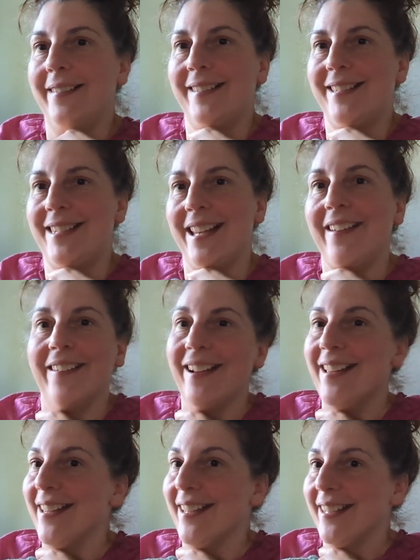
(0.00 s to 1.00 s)
Sarah
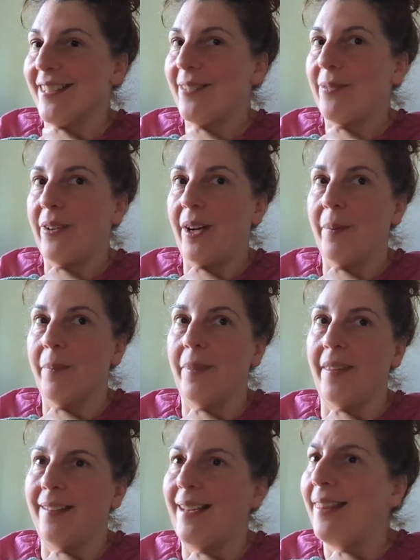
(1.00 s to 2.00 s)
is from
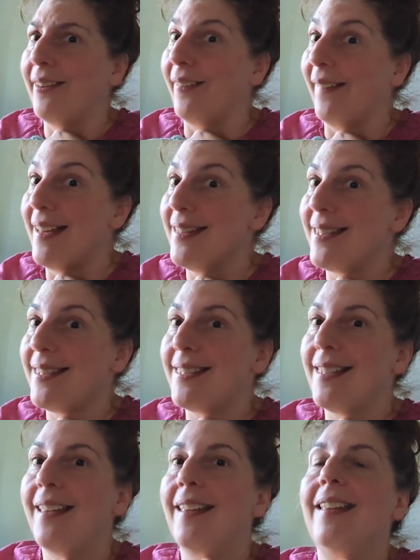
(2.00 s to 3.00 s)
the Netherlands